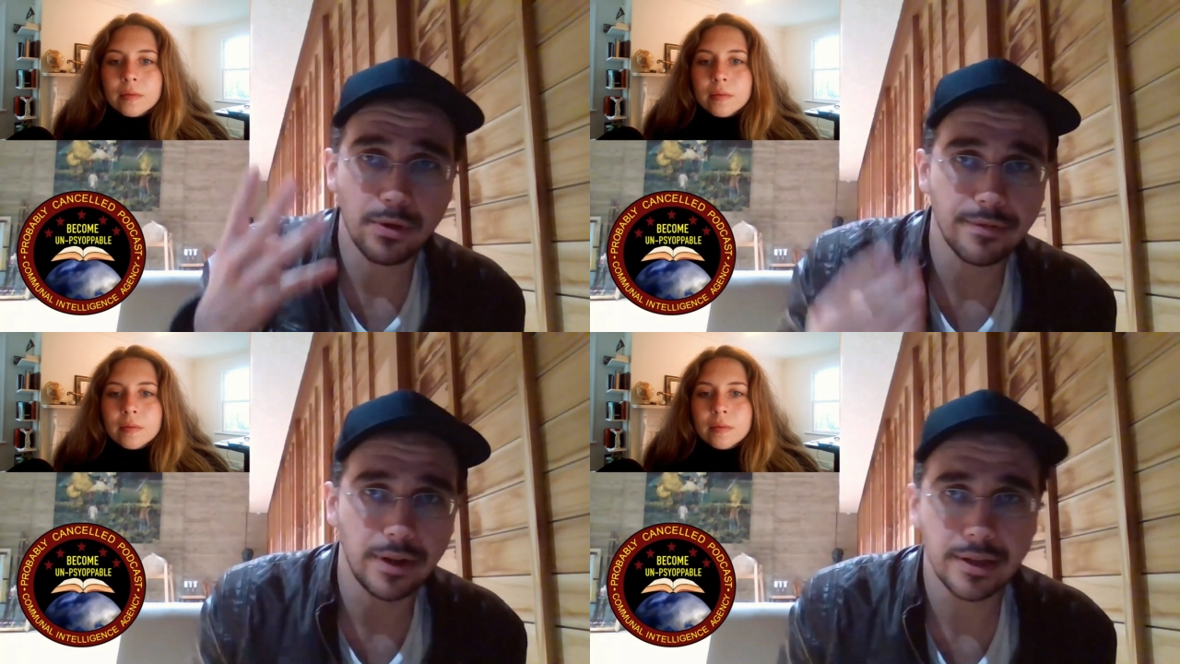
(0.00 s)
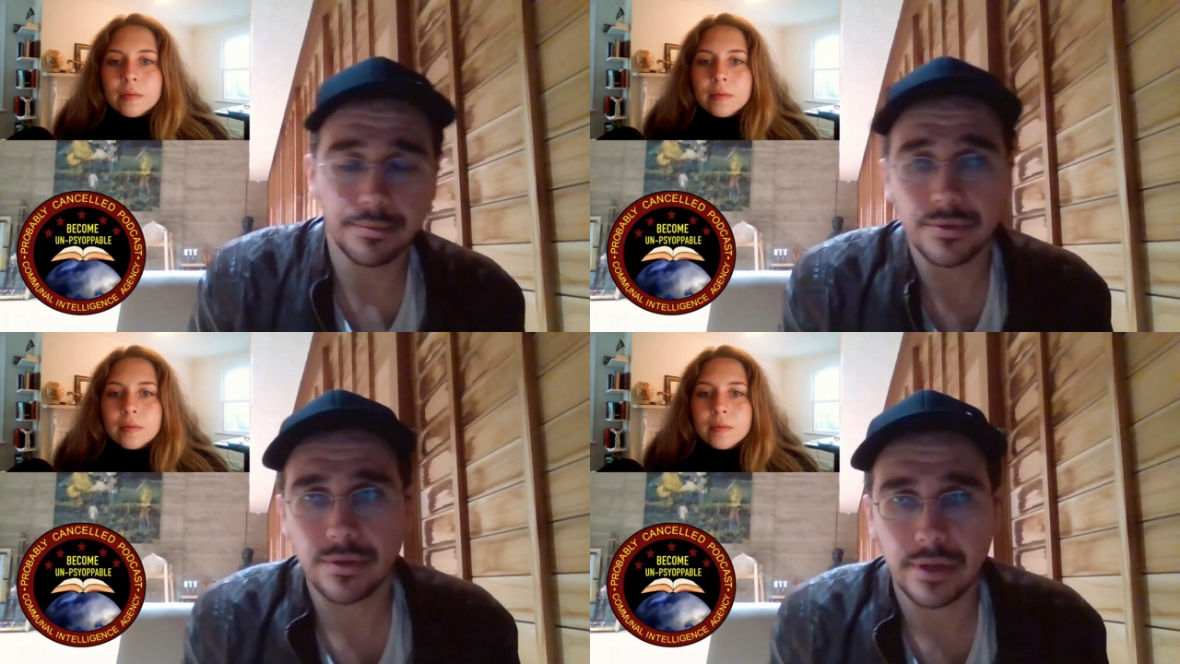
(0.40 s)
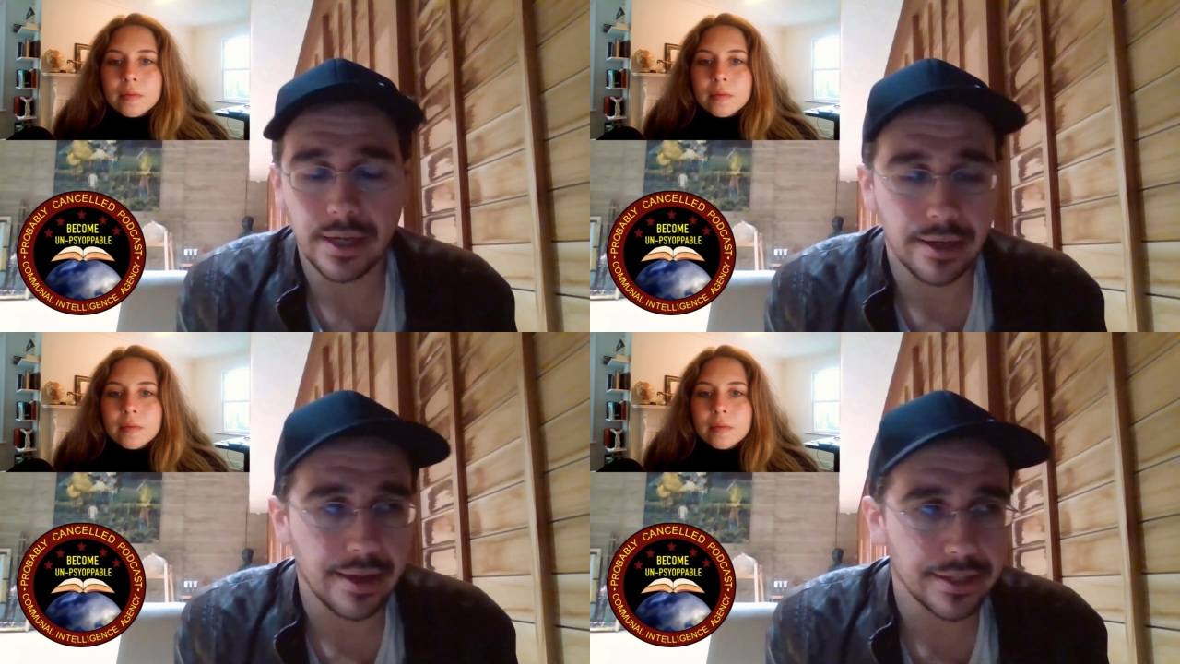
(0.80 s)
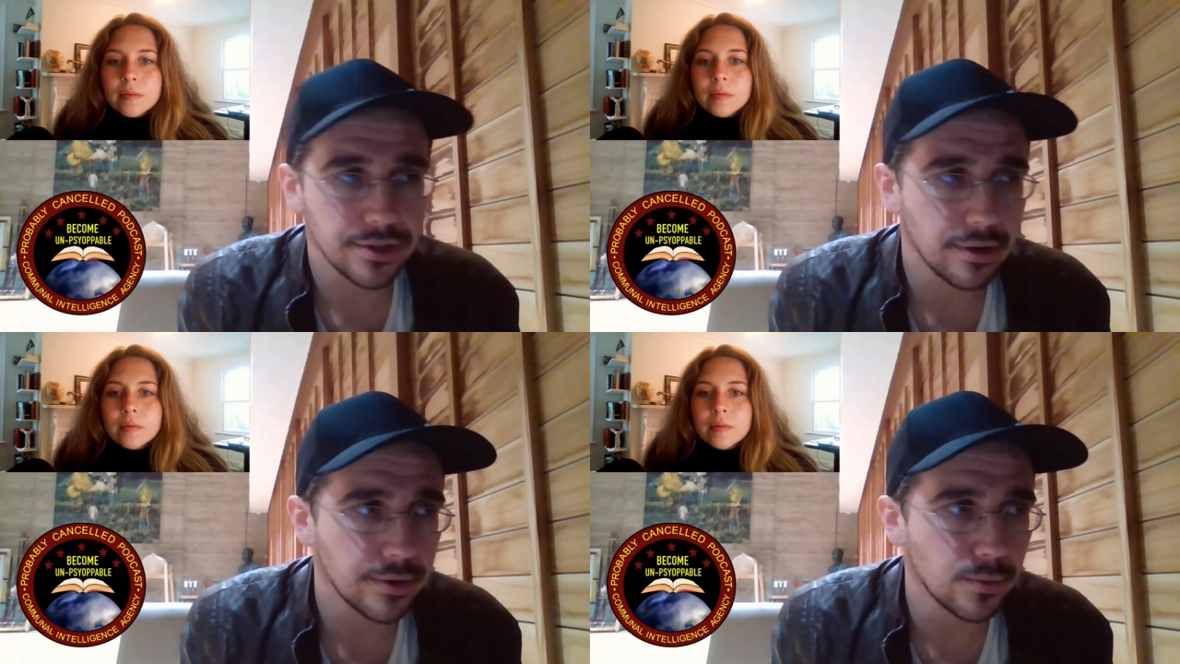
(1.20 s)
Speaker 1: It's four volumes uh, that
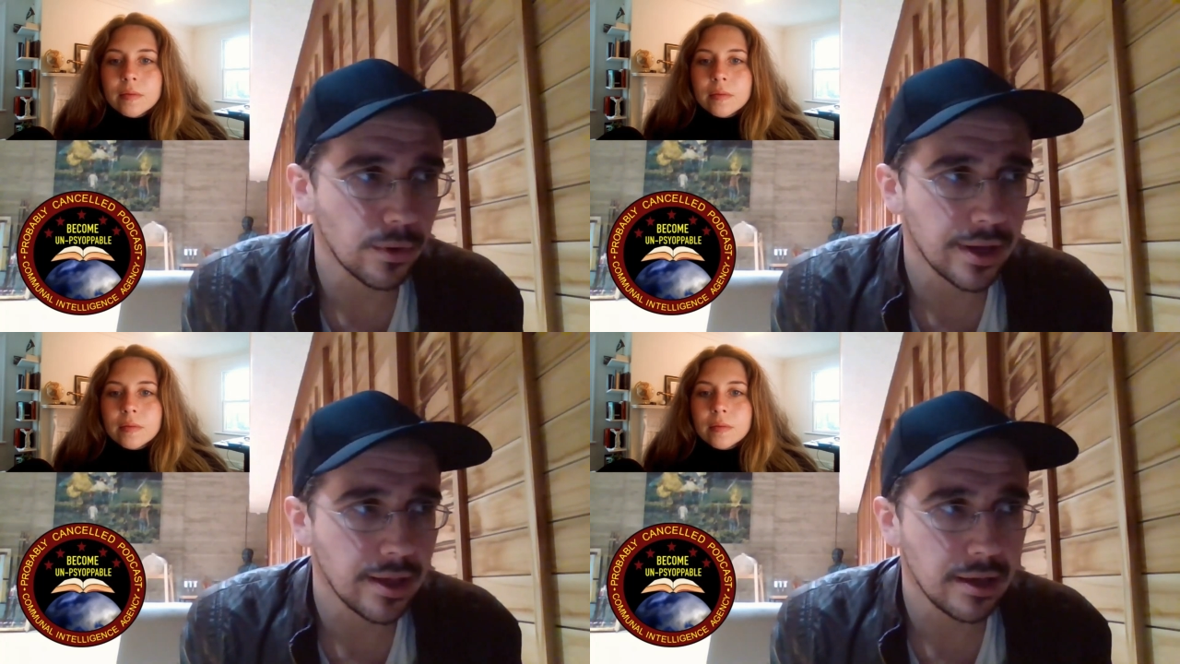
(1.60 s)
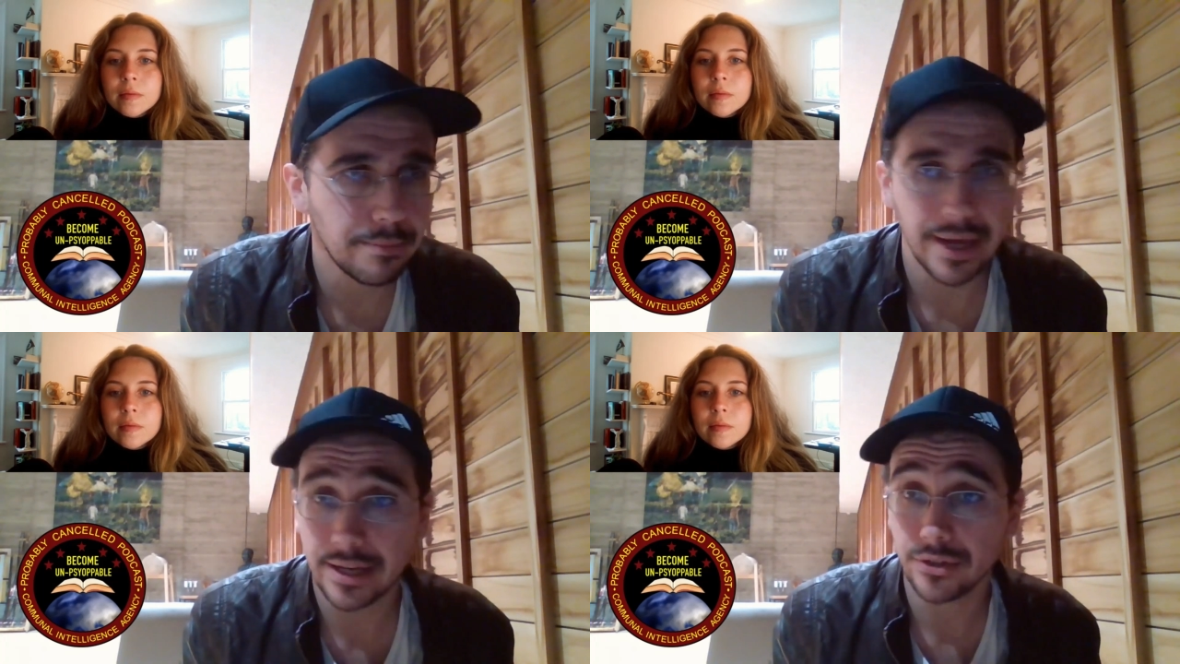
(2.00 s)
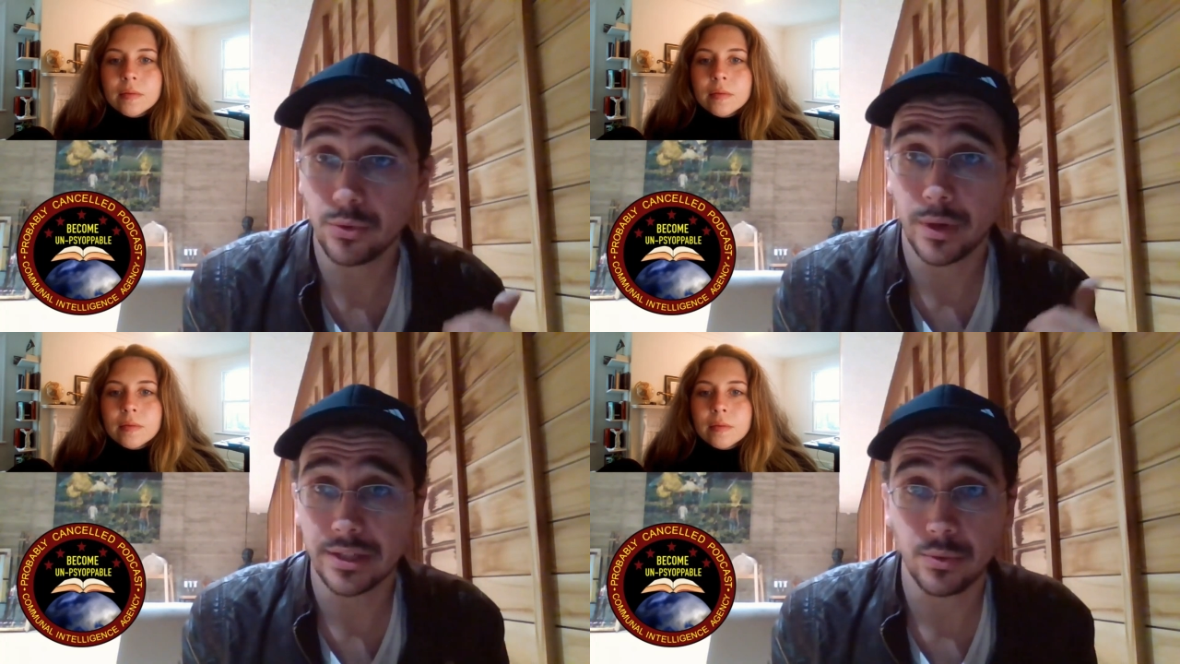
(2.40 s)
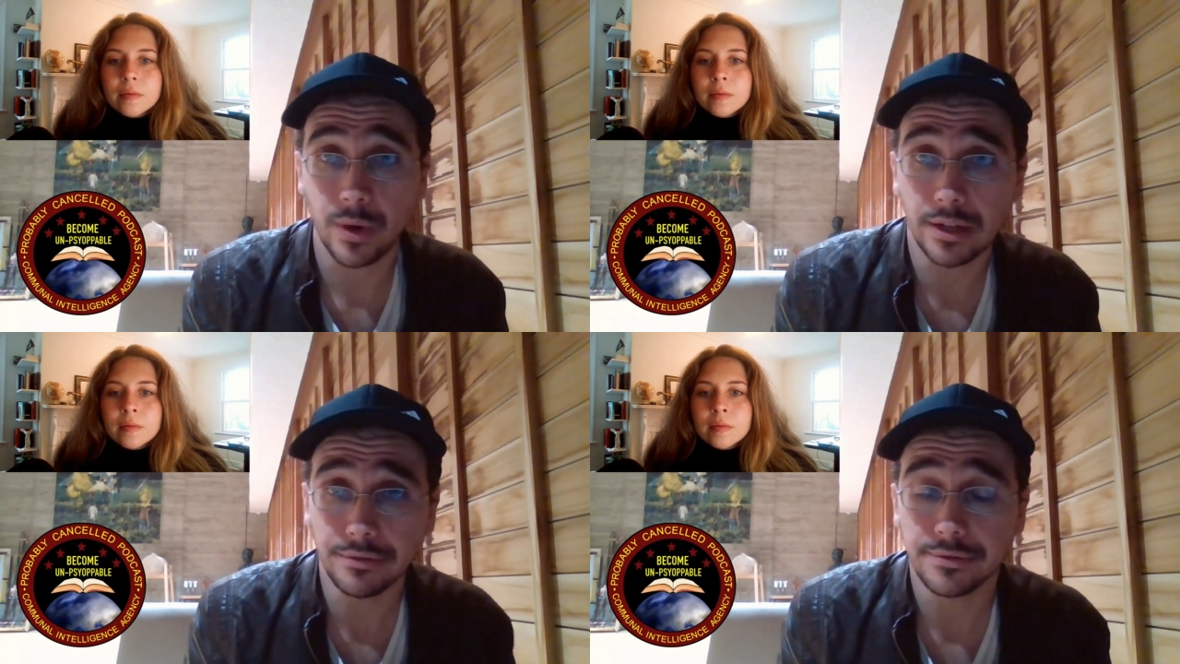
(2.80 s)
I started working on back in
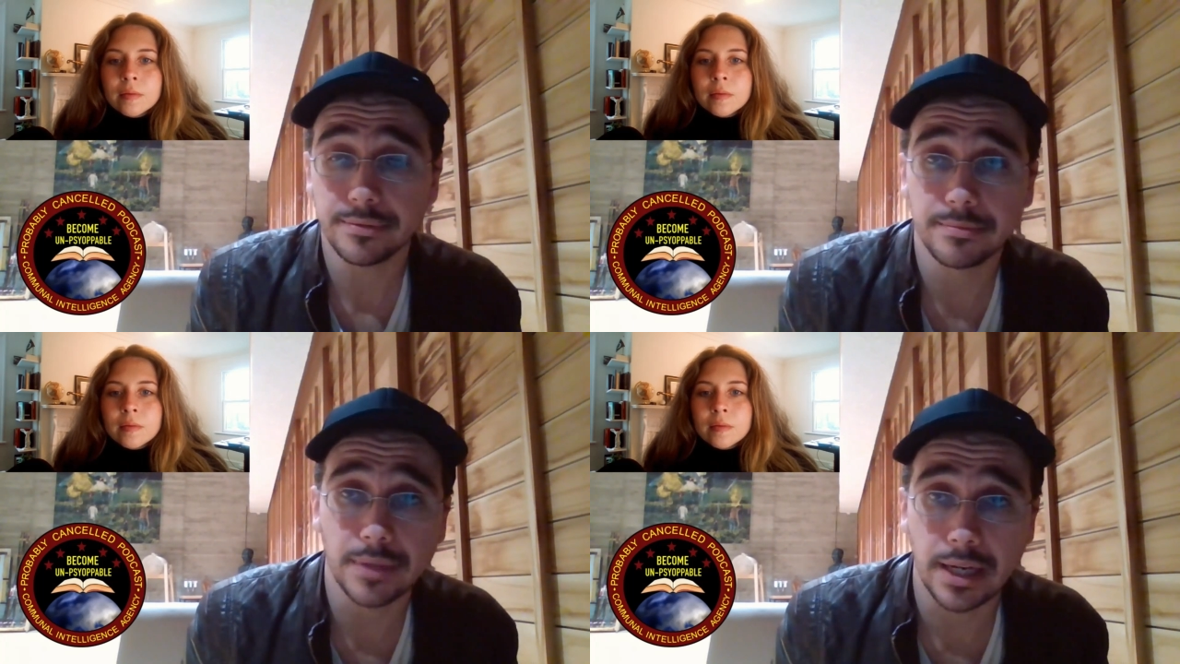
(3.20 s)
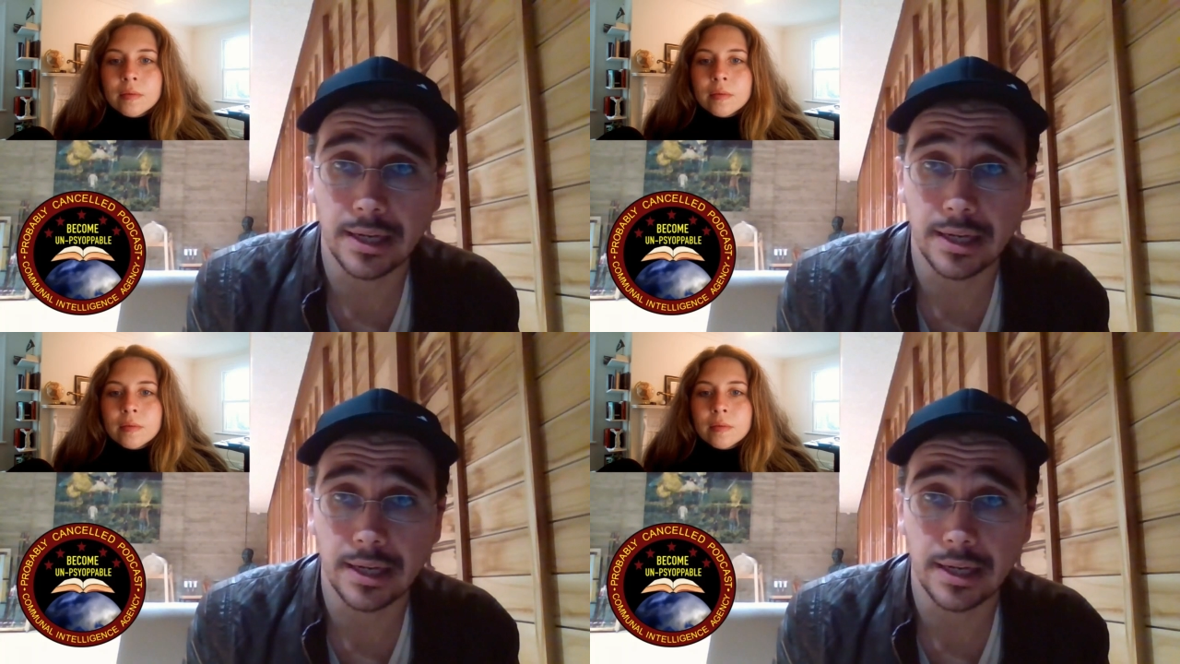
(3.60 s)
2012.